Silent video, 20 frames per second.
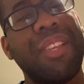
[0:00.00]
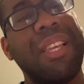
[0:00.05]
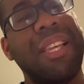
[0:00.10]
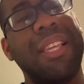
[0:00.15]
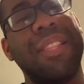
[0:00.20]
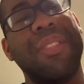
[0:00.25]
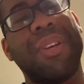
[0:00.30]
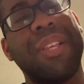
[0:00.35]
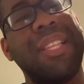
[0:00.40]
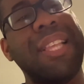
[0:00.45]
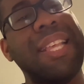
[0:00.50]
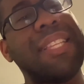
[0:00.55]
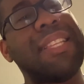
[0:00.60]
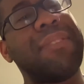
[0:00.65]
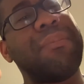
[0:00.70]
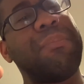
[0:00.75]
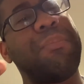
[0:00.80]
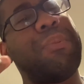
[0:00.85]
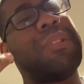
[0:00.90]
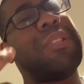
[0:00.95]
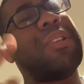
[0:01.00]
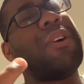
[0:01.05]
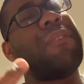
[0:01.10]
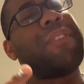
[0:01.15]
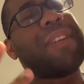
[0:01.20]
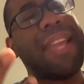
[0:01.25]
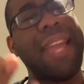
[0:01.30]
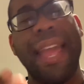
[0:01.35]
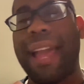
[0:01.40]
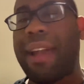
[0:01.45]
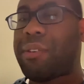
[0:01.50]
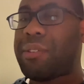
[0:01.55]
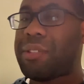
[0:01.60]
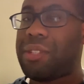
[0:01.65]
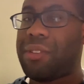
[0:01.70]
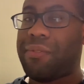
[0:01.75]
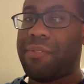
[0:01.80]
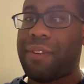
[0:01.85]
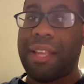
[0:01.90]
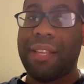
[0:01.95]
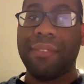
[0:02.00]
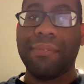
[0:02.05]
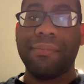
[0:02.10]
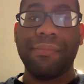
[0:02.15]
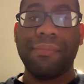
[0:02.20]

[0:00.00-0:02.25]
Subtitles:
because that's a beloved character, right?